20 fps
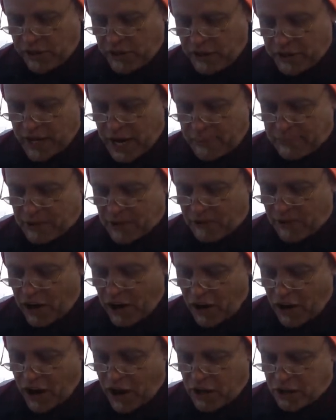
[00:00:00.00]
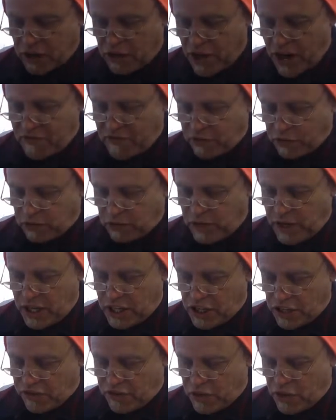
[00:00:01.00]
the depths of our hearts, grateful to
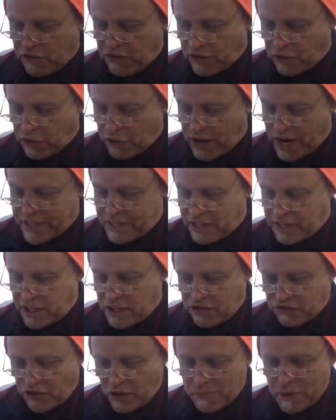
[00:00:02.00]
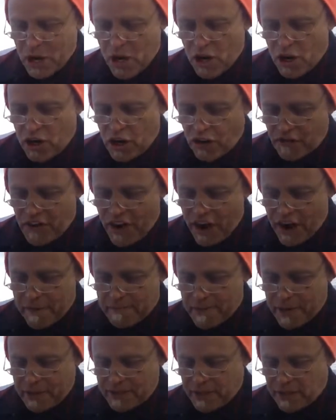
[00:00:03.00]
each of you for gracing us from your very
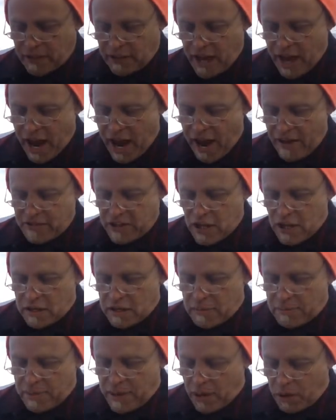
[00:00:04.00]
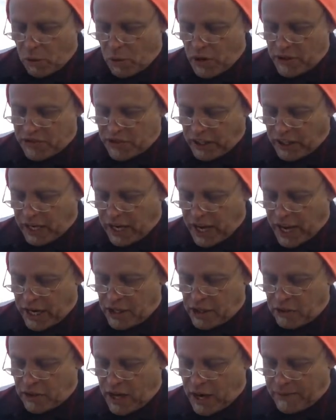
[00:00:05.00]
busy lives. To be here once again,
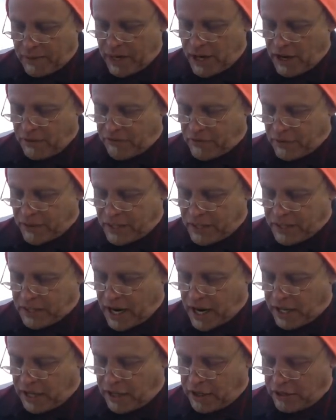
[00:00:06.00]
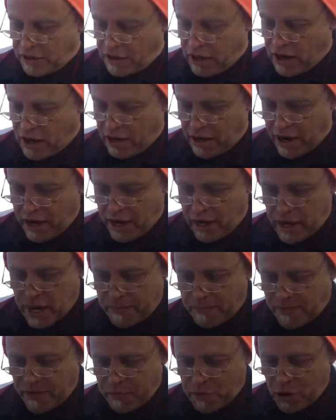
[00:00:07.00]
you coming here from Kentucky, Your Honor, and
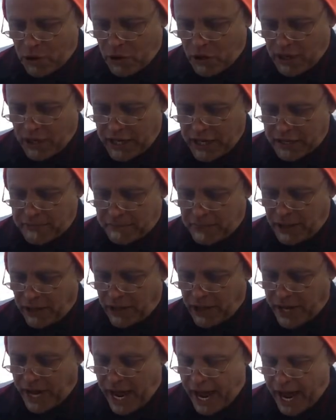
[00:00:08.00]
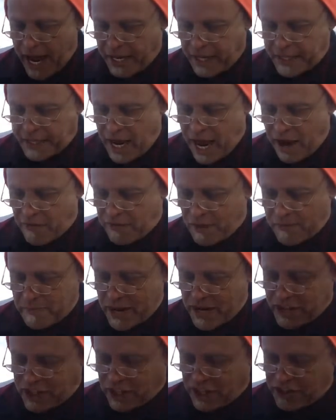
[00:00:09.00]
up from New Orleans, Bill and Anna, down from
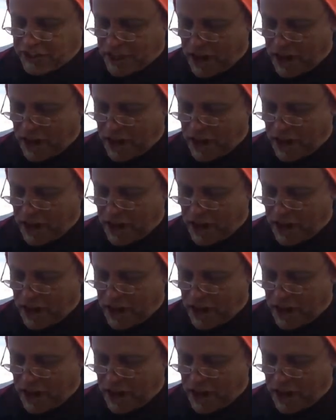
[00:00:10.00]
Michigan's